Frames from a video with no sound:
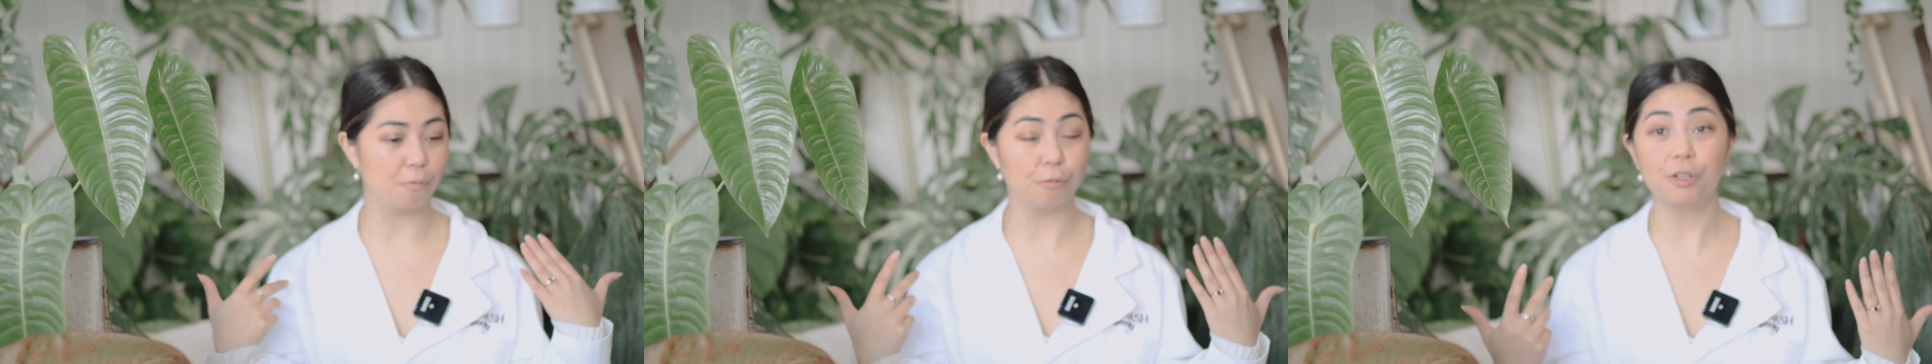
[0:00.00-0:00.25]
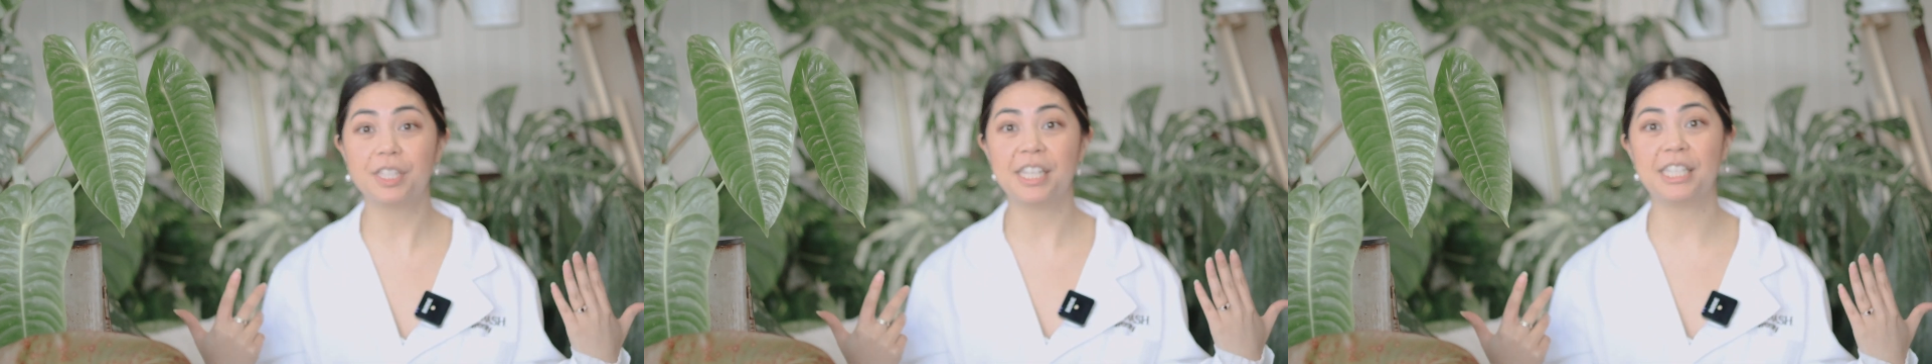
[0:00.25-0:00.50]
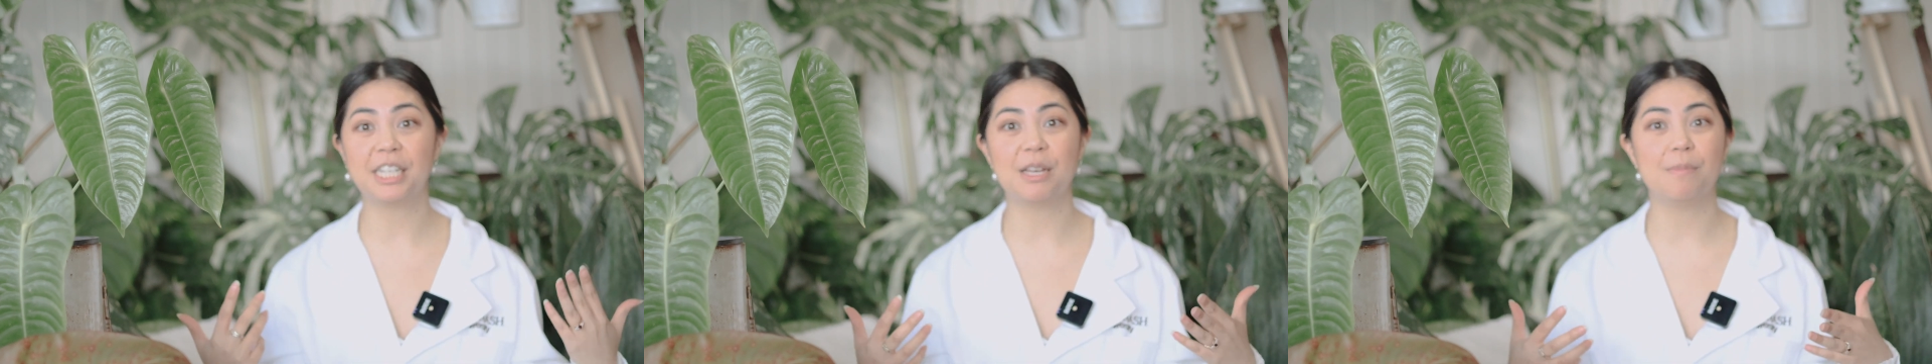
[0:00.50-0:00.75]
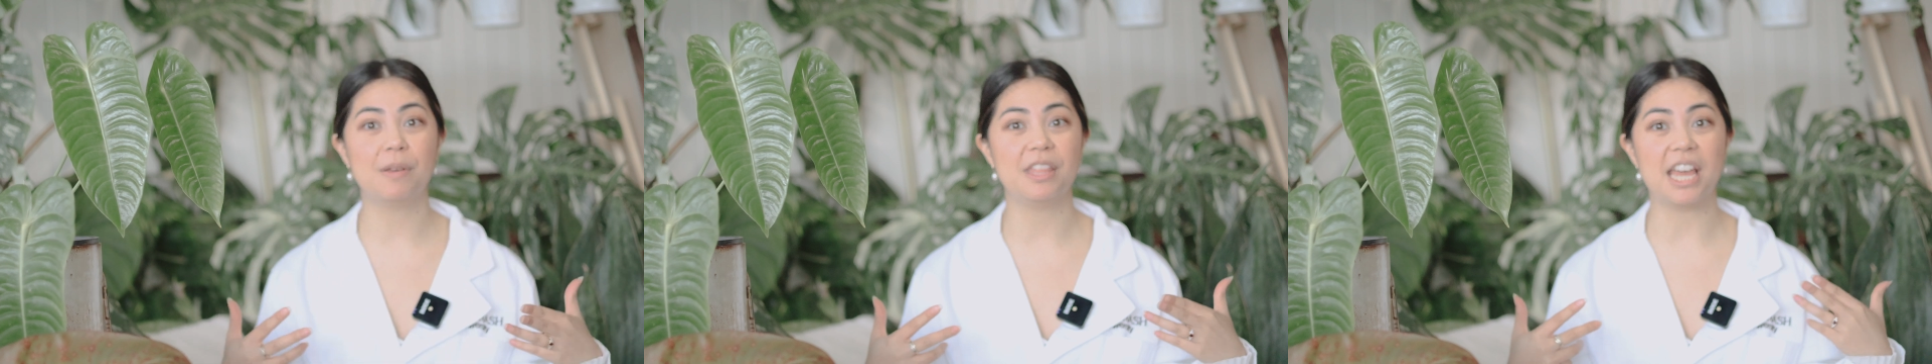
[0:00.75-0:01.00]
root
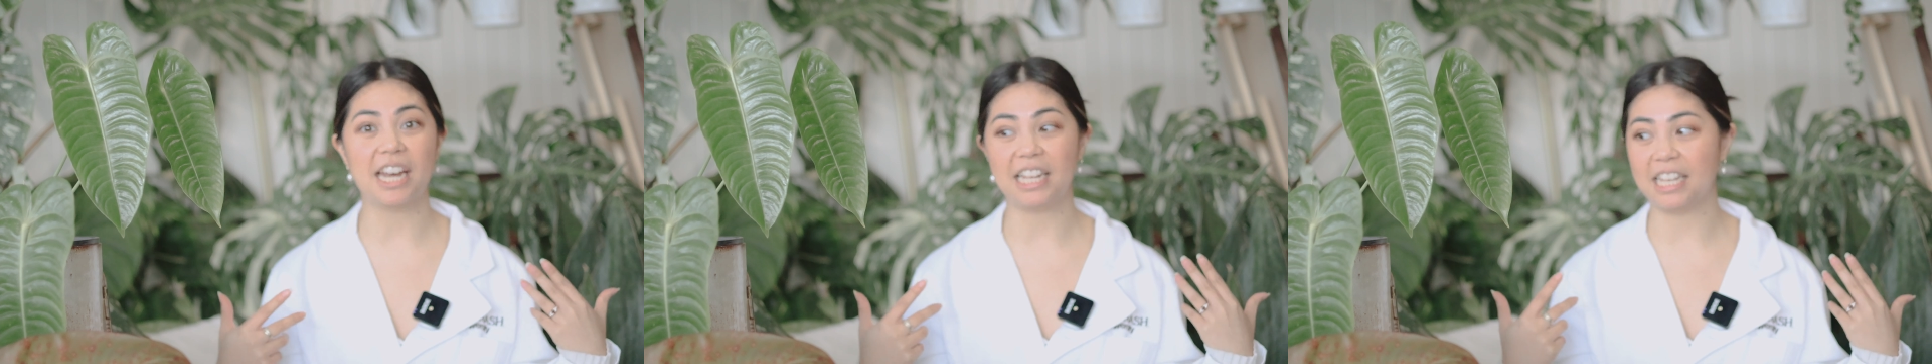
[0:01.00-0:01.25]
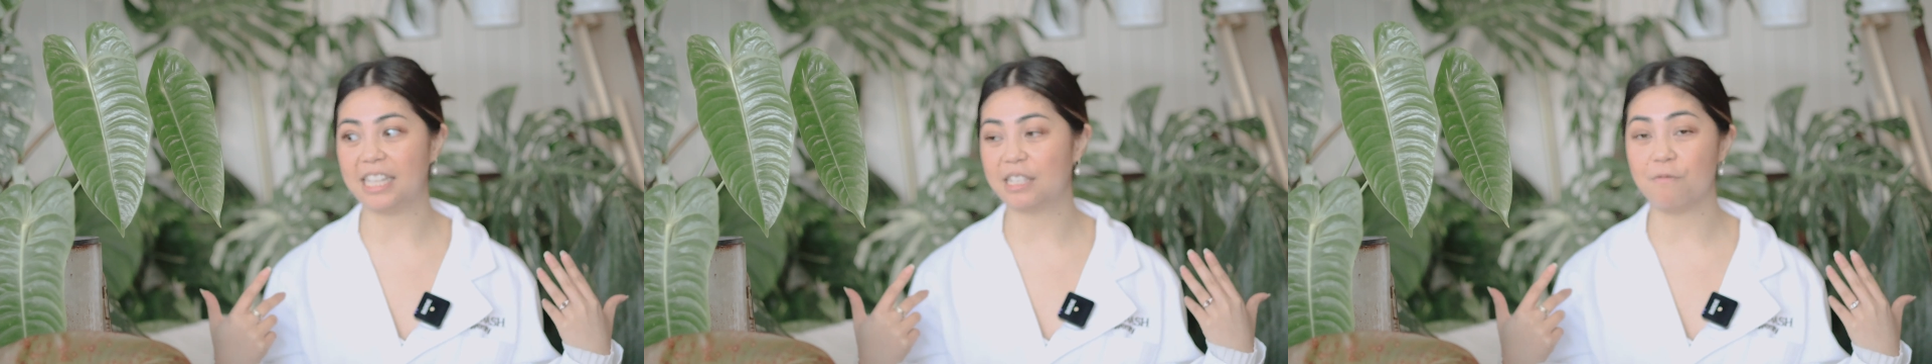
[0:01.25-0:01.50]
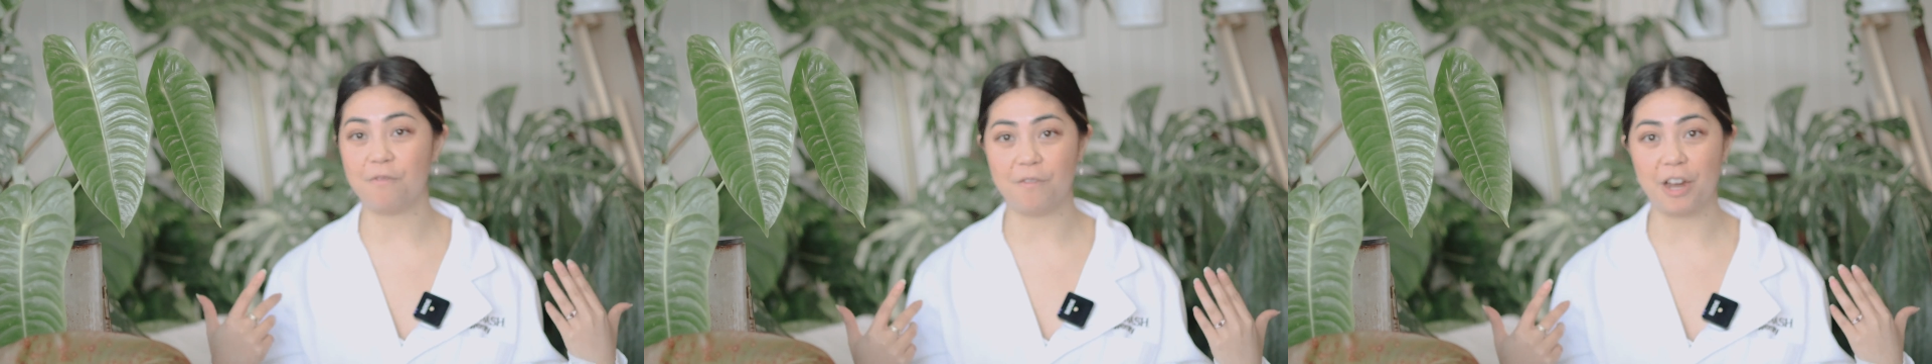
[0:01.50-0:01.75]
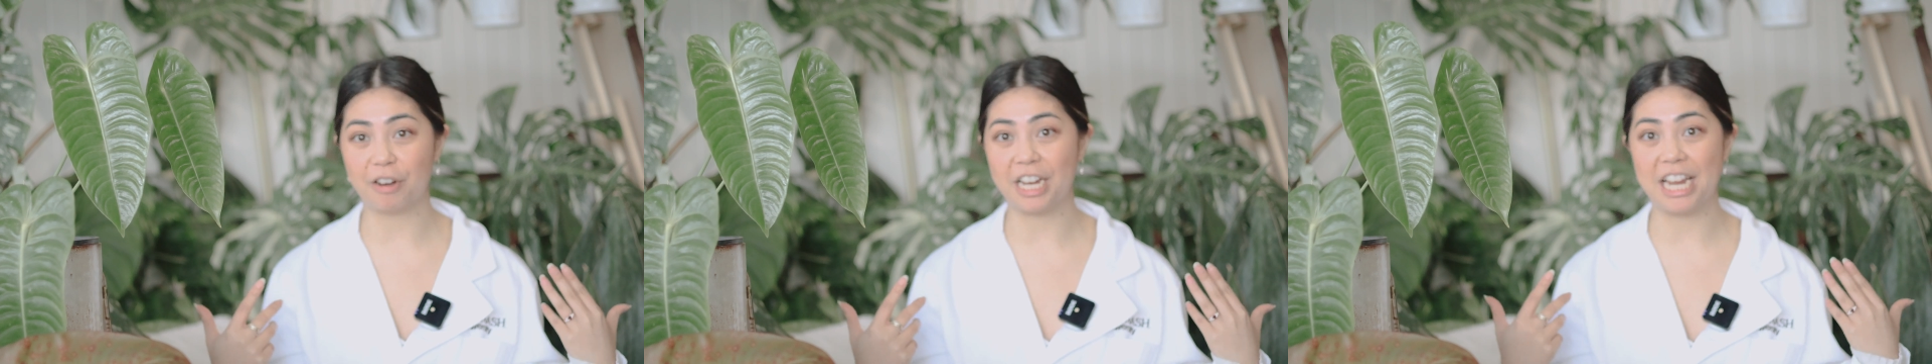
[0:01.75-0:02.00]
system that is
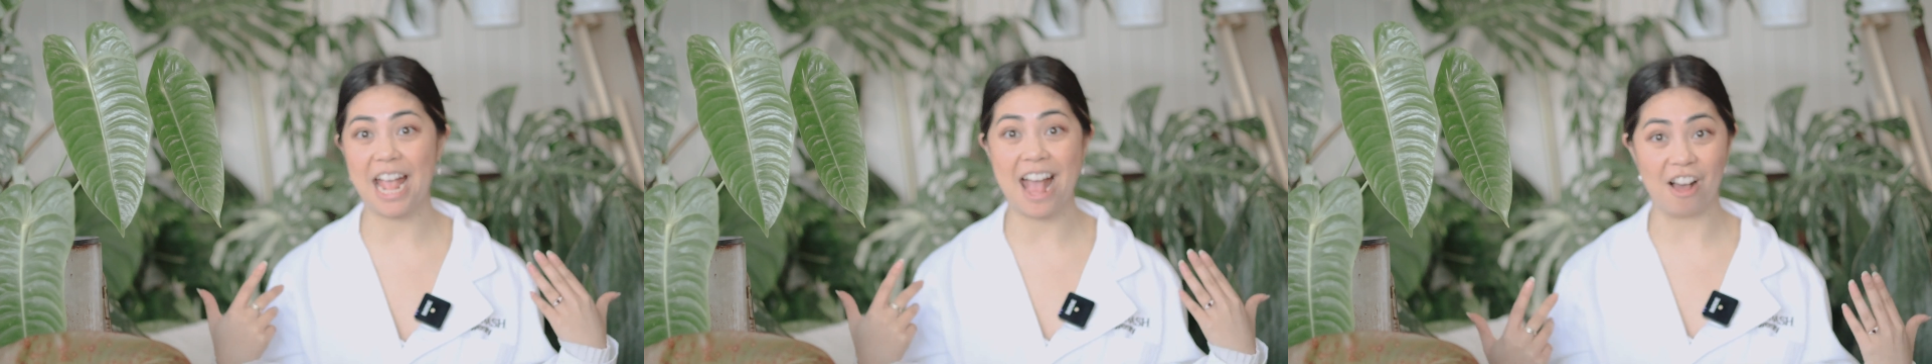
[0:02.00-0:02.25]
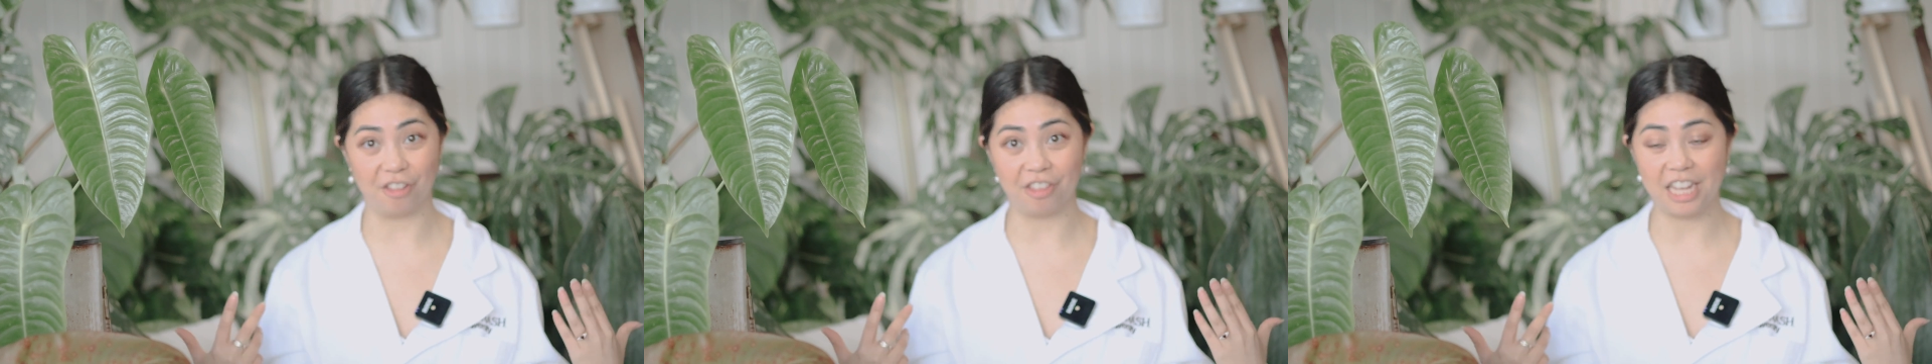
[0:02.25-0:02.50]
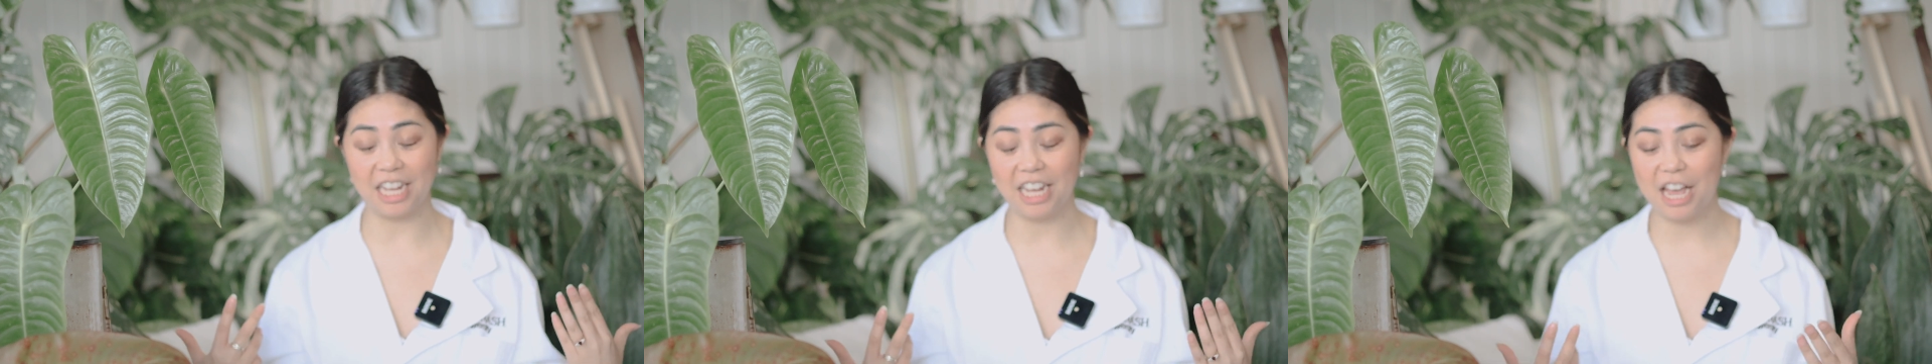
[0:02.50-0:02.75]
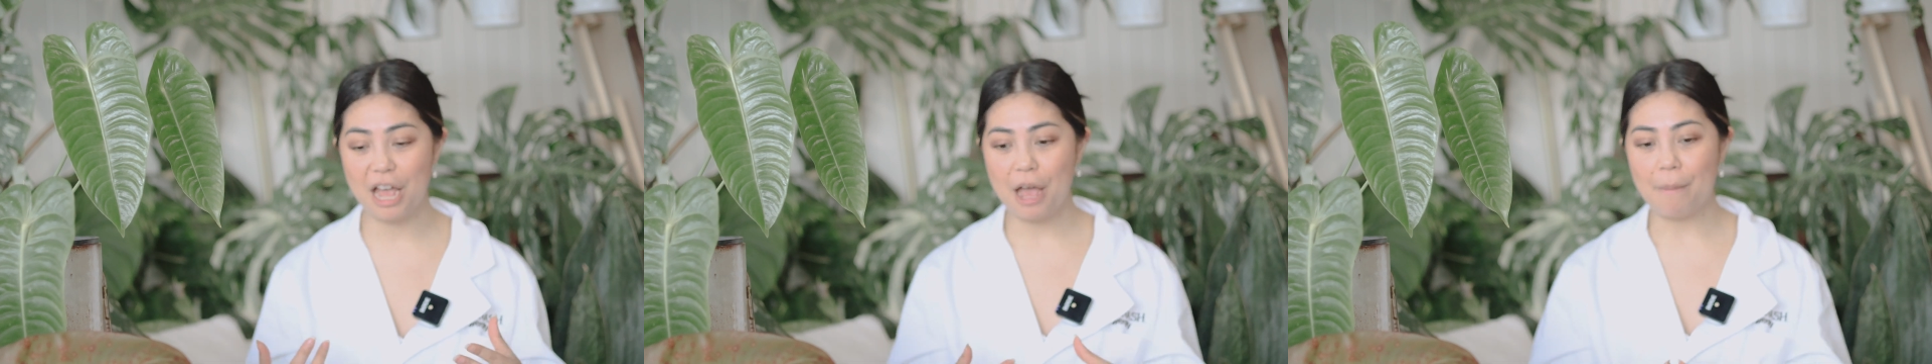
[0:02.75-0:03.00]
very healthy.